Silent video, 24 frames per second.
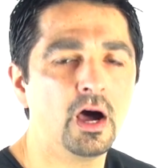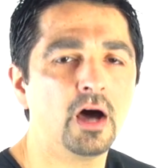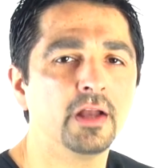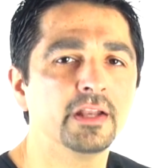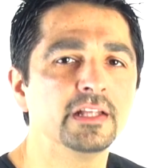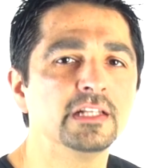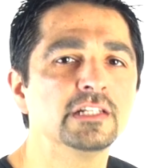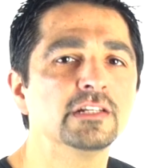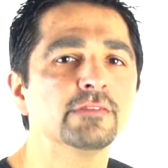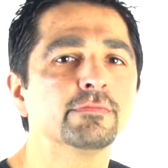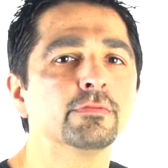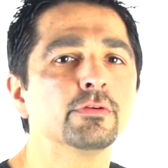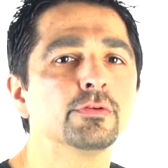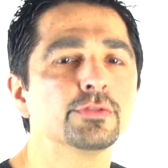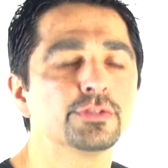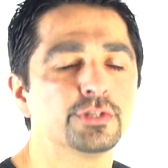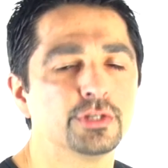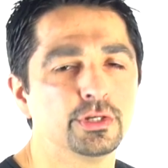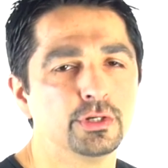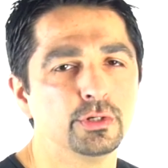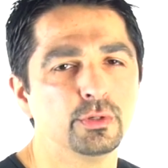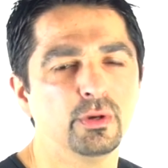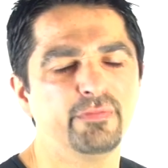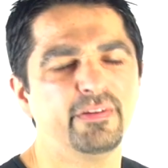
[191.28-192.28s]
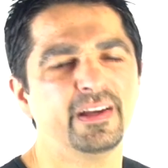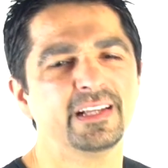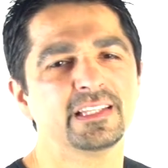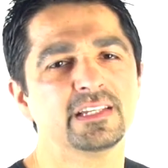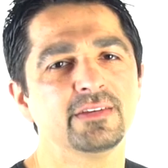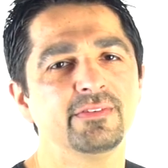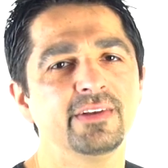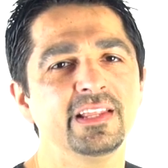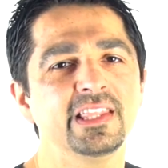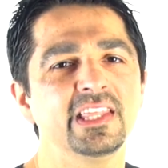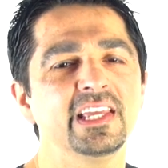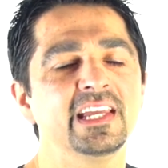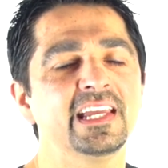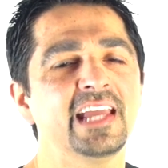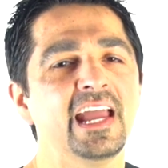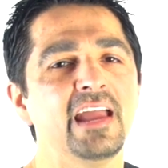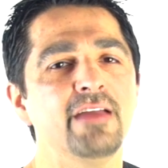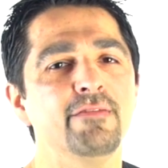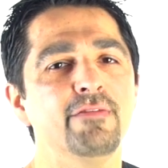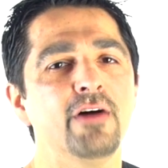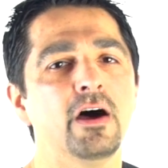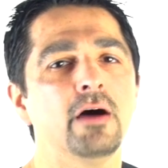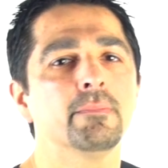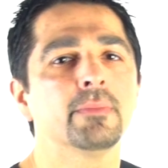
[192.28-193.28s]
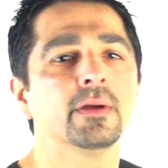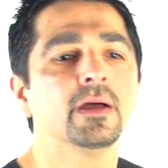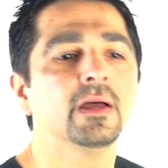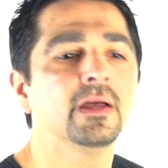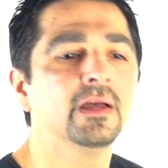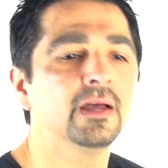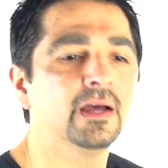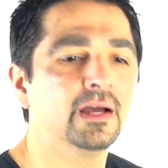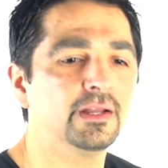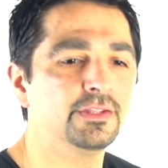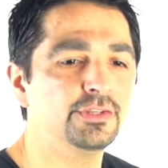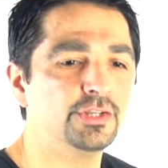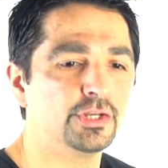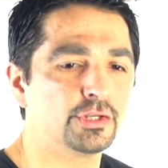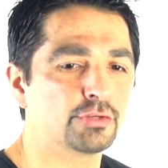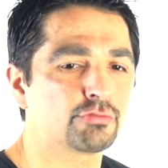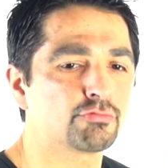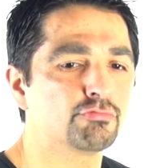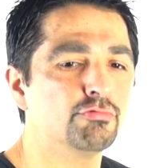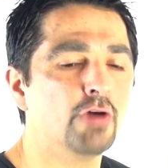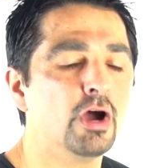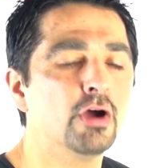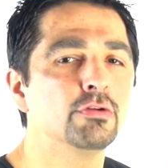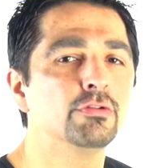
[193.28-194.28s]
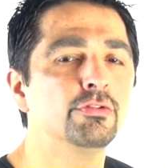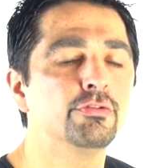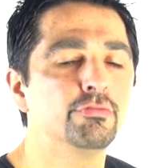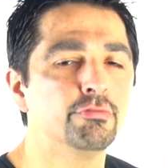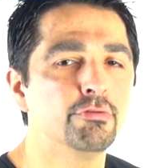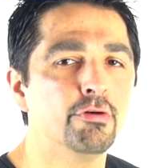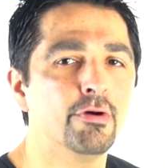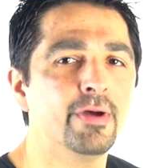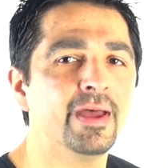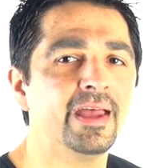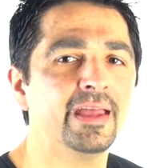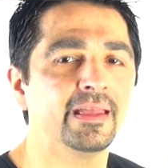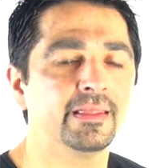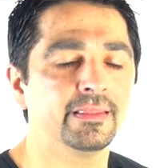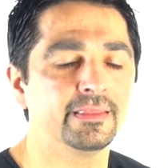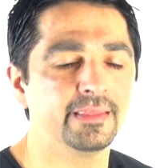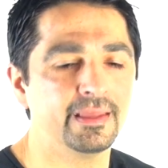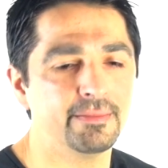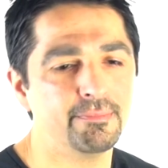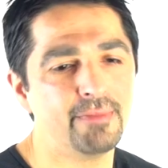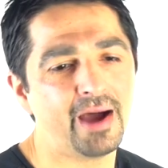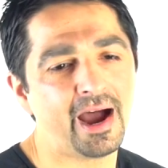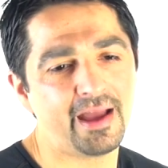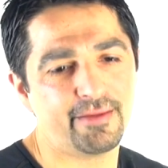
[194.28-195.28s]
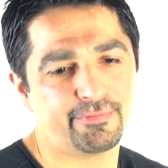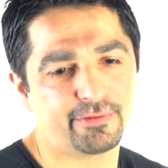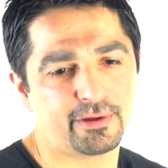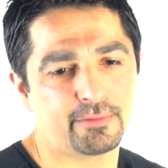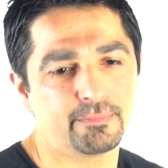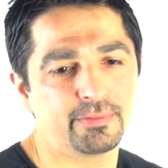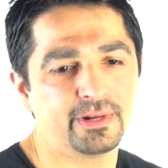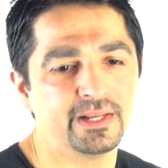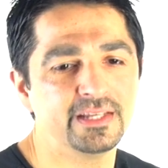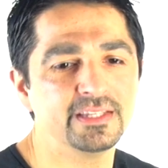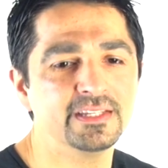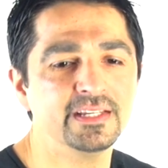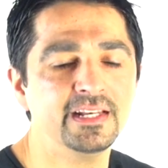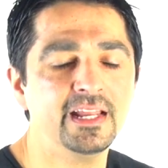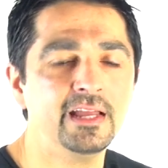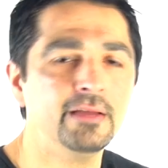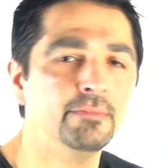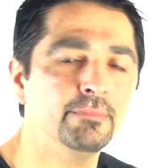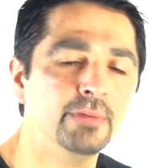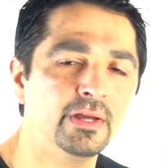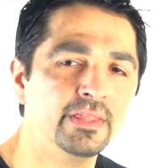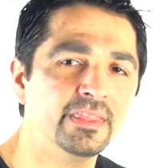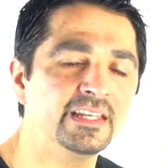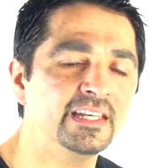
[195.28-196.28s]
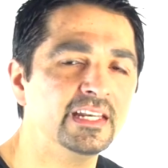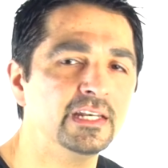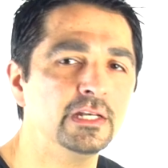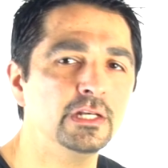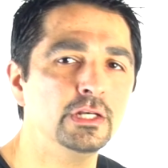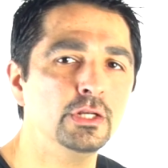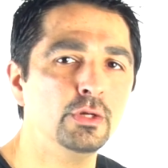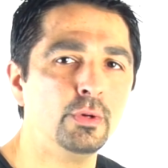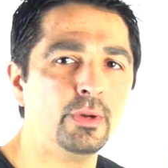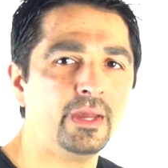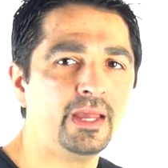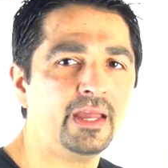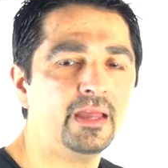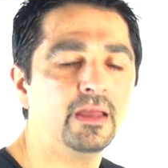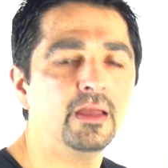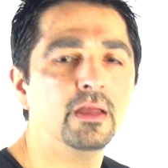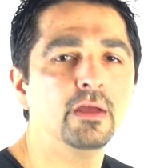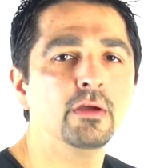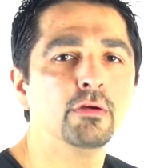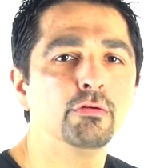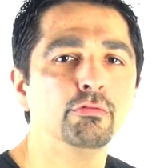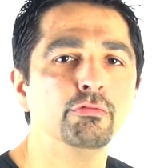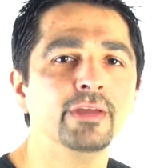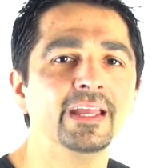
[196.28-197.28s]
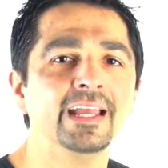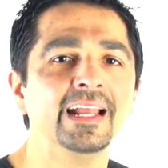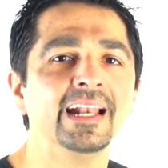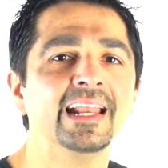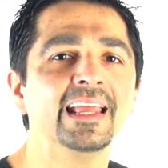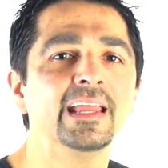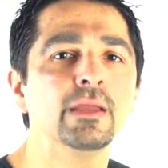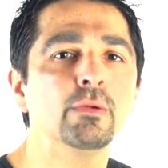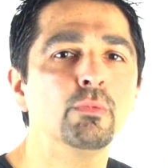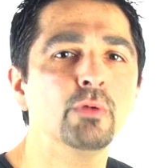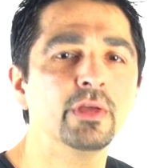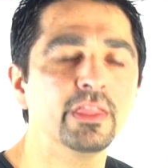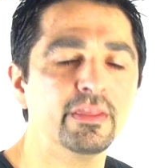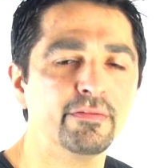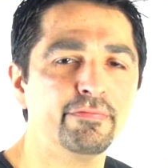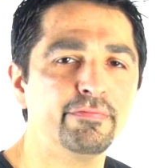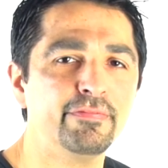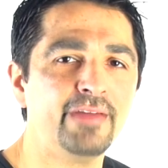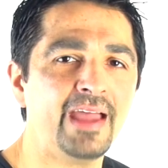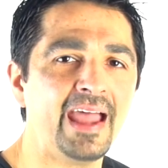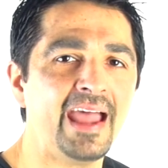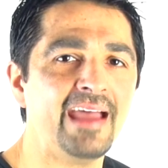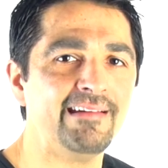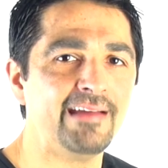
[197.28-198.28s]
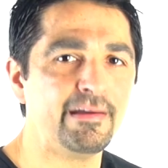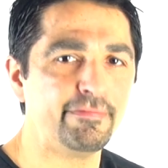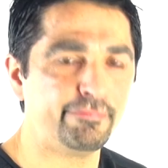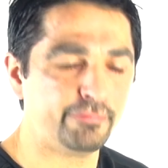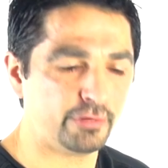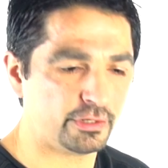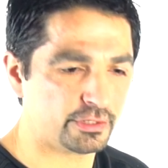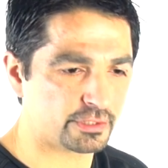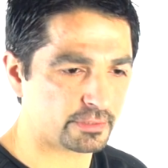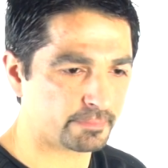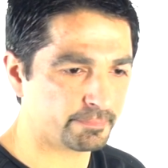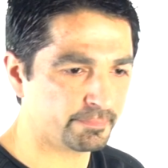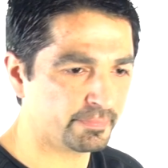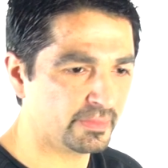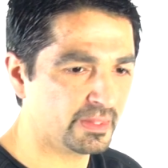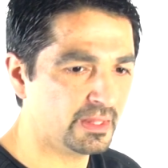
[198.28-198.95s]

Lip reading: on interval two. Effectively, they gave up and just rode through it. They might have completed it, but they didn't do it really with a fair effort.